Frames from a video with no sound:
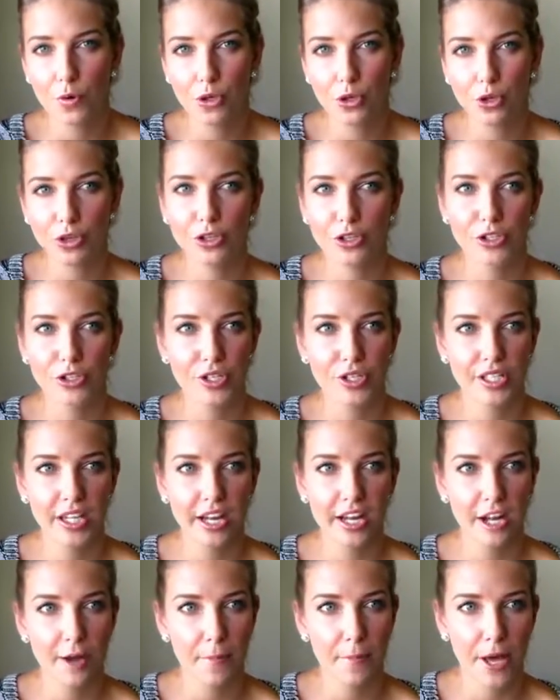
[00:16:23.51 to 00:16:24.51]
You can do
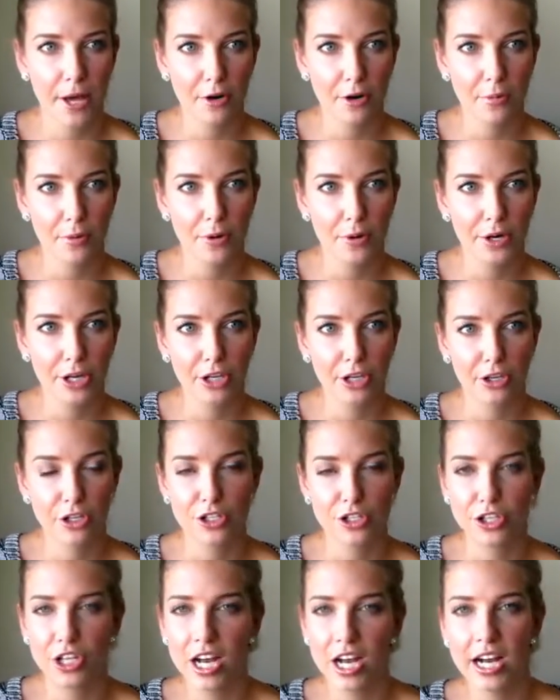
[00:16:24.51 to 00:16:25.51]
stand-up paddleboarding, you can
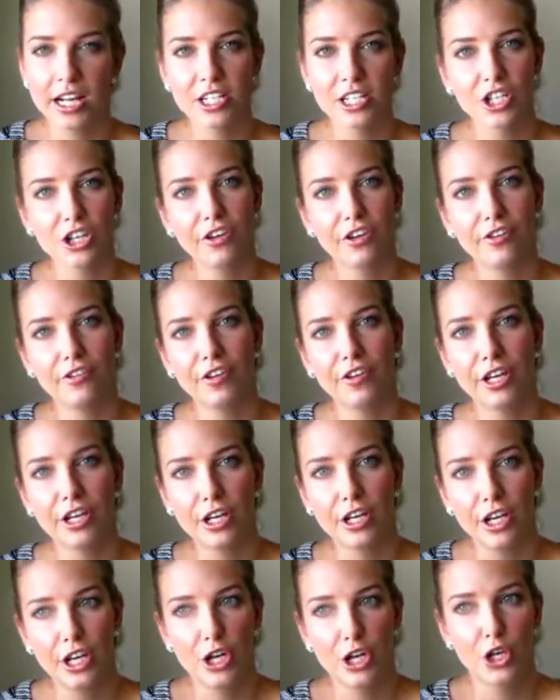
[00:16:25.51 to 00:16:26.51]
do kite surfing,